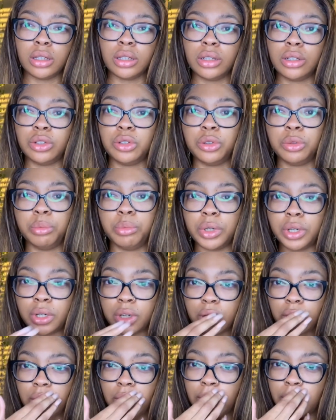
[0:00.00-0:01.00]
do bigger
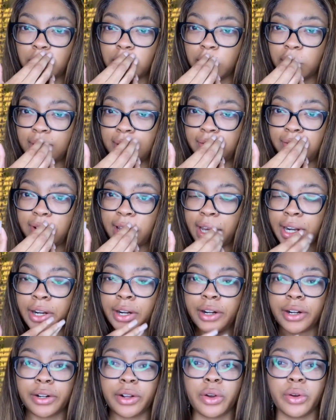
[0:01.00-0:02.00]
curls with the flat
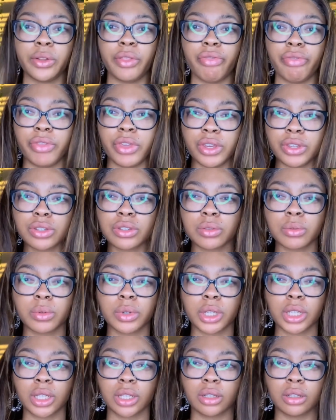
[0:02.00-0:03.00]
iron on this
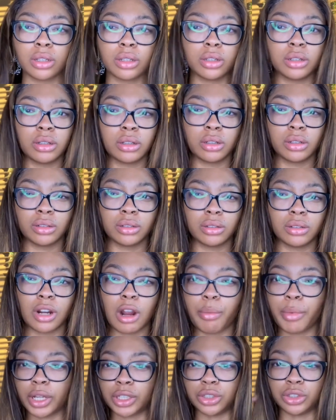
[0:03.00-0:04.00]
one, or I
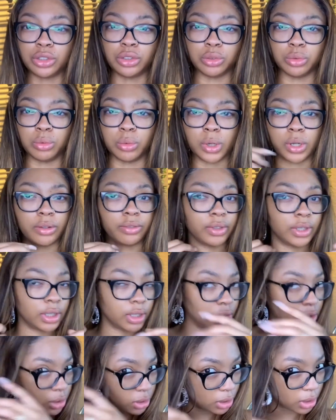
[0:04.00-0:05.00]
might just do one of
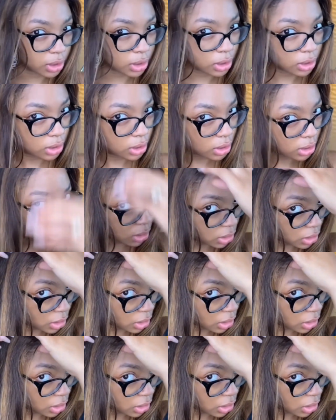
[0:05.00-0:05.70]
each because